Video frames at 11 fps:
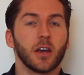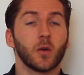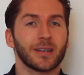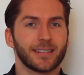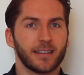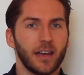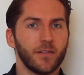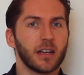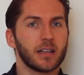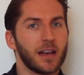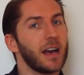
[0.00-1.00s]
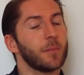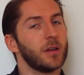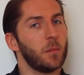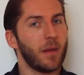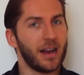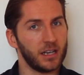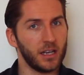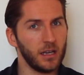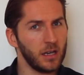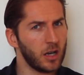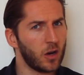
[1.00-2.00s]
you are saving time and
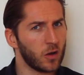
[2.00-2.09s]
money